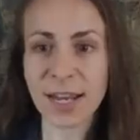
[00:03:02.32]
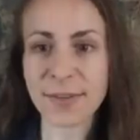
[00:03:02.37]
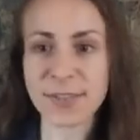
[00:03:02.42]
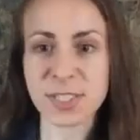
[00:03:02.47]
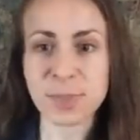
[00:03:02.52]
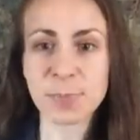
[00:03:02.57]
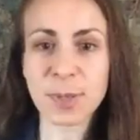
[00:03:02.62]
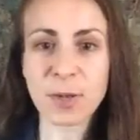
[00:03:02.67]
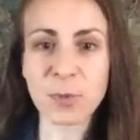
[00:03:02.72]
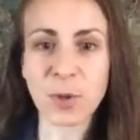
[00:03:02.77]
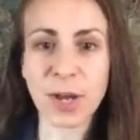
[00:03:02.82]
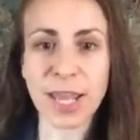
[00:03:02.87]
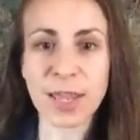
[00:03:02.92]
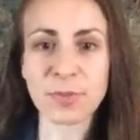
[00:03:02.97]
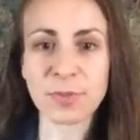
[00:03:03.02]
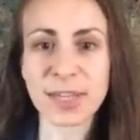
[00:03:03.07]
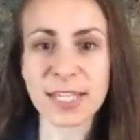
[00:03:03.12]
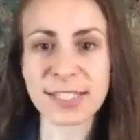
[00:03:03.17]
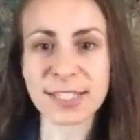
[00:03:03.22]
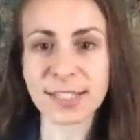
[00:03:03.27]
Now, a spin
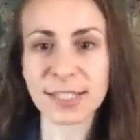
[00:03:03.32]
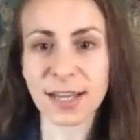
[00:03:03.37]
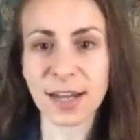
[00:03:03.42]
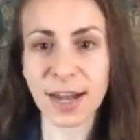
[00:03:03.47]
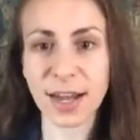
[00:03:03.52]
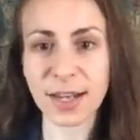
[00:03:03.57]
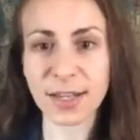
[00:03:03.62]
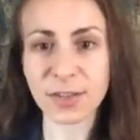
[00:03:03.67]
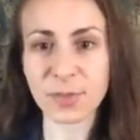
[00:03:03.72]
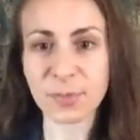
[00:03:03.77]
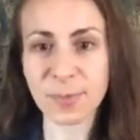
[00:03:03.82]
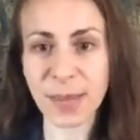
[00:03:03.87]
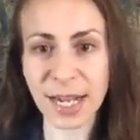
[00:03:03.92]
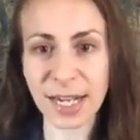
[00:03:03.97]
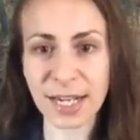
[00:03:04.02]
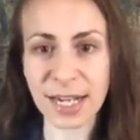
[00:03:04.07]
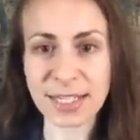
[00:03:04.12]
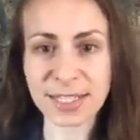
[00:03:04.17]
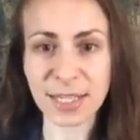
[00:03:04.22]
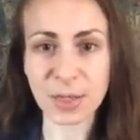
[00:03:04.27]
wave is a kind of
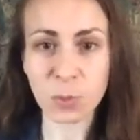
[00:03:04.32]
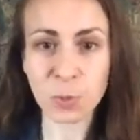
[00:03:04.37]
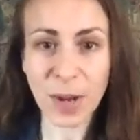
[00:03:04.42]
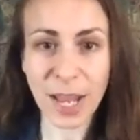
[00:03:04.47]
magnetic